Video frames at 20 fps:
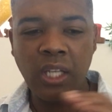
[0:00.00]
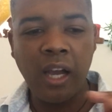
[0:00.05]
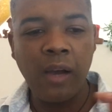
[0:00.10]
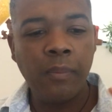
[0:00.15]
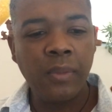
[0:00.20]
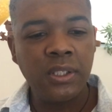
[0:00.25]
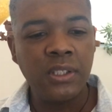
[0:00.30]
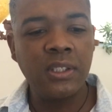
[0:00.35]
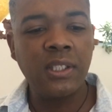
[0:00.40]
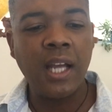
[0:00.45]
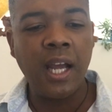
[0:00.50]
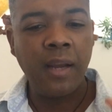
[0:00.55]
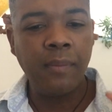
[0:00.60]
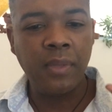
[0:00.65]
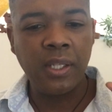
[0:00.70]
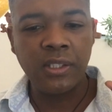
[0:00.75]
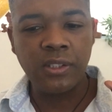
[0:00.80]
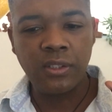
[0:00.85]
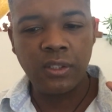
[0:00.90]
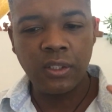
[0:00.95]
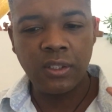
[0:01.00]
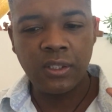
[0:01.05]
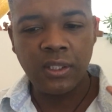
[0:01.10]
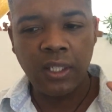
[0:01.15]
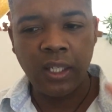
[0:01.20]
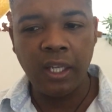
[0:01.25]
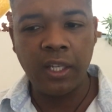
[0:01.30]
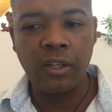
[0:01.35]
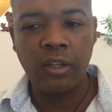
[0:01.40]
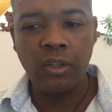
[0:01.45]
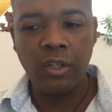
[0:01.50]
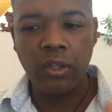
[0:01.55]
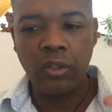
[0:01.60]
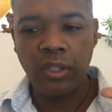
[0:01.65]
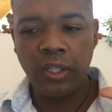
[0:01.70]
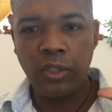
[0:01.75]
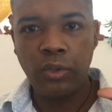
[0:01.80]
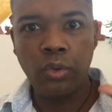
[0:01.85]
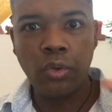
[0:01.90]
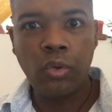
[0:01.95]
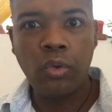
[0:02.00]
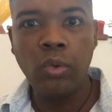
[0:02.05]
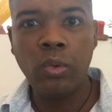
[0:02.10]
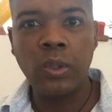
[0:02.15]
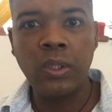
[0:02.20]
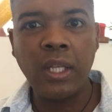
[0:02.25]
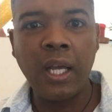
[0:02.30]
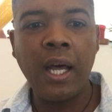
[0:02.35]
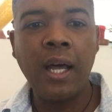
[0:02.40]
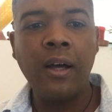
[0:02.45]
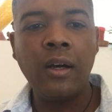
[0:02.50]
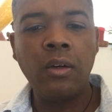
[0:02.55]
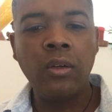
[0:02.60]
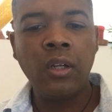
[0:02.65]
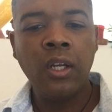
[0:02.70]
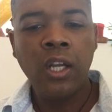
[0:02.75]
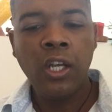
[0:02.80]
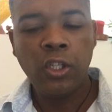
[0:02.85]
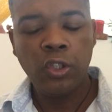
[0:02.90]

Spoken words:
How much time does this cake, you know, need to cool down